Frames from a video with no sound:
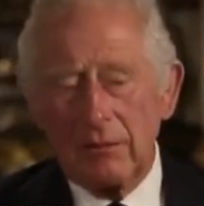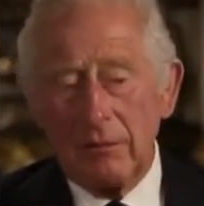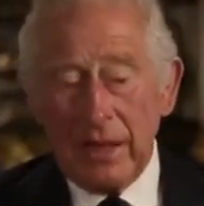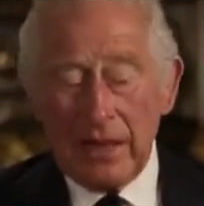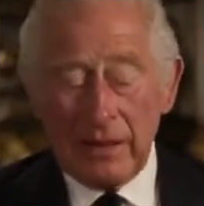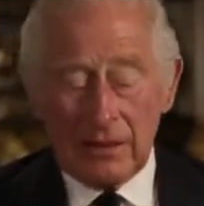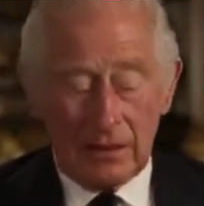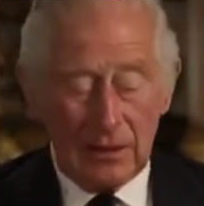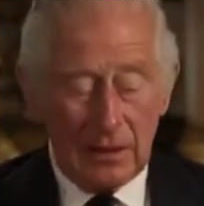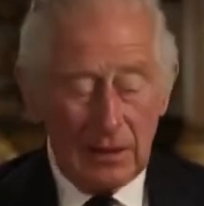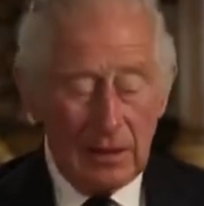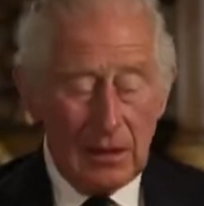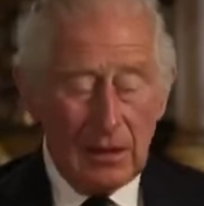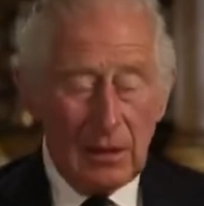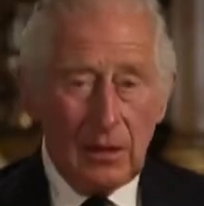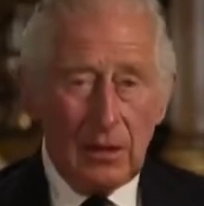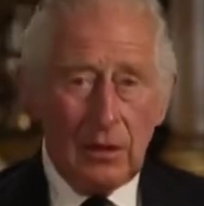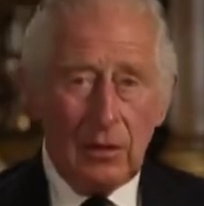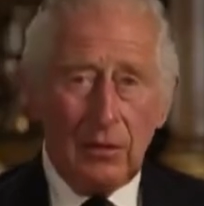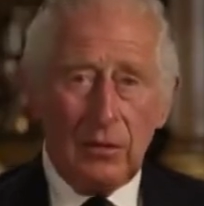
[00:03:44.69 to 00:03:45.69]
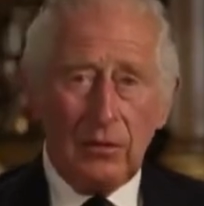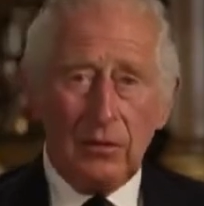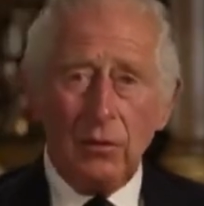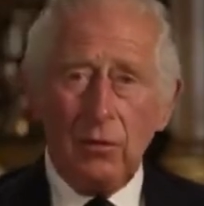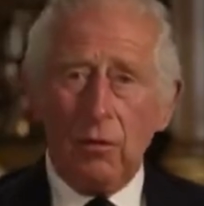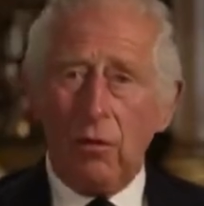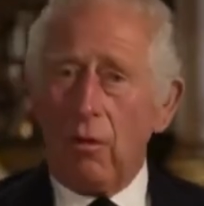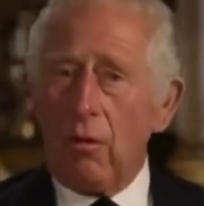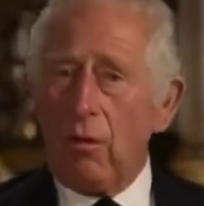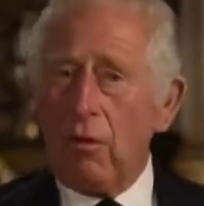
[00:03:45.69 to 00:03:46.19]
But
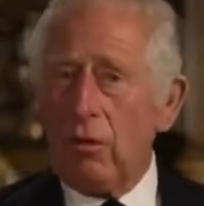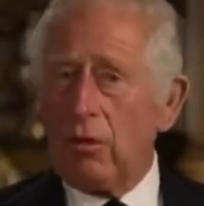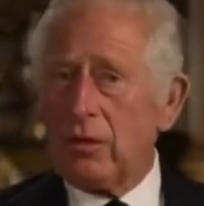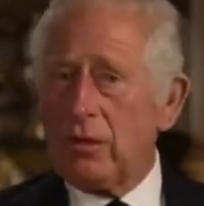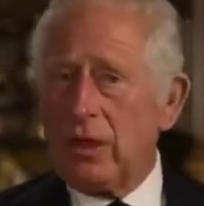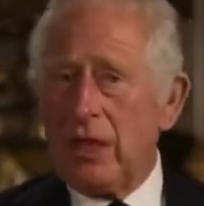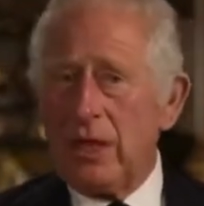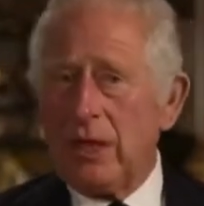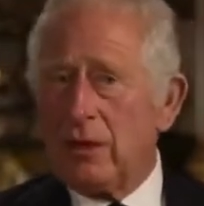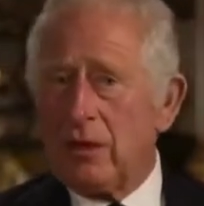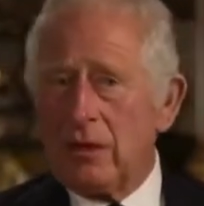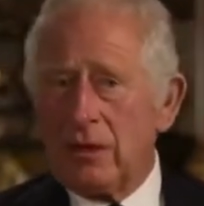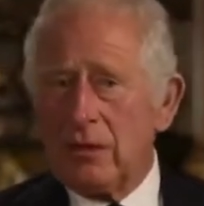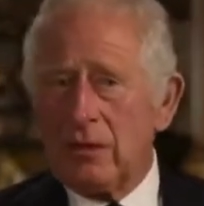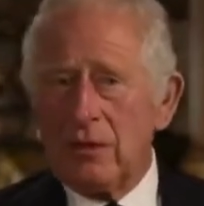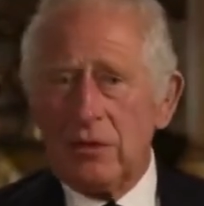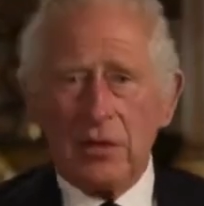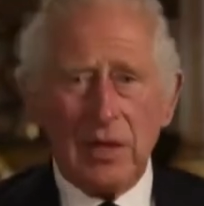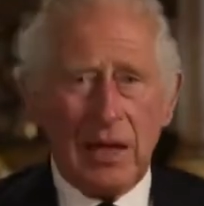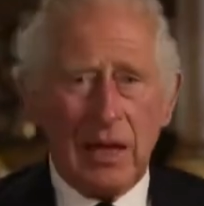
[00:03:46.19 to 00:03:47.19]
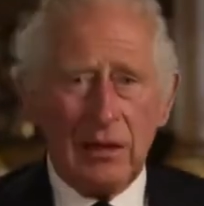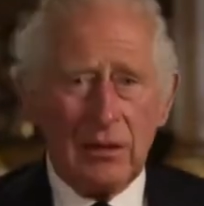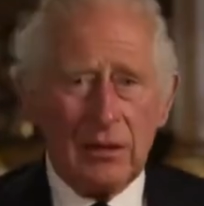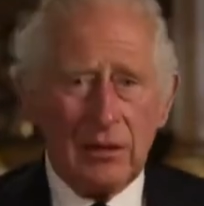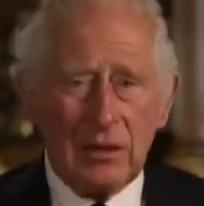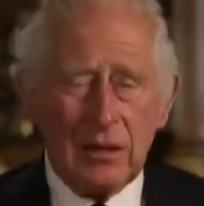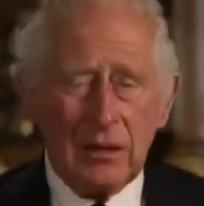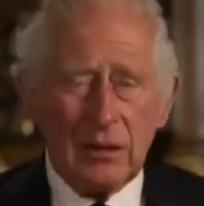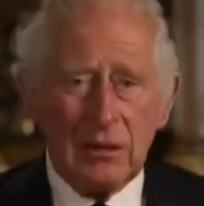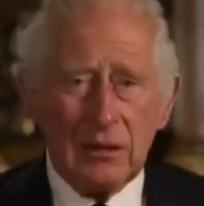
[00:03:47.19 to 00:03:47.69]
through all changes and
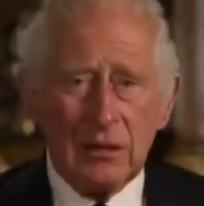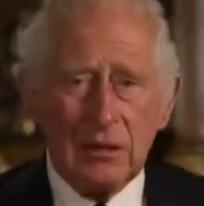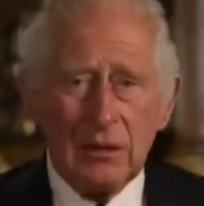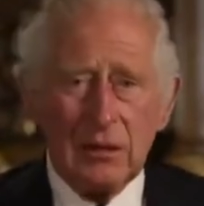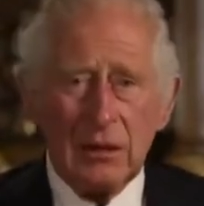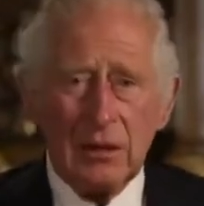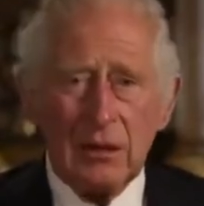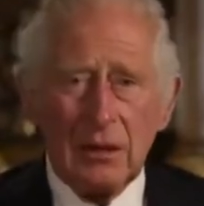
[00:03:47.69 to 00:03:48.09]
challenges,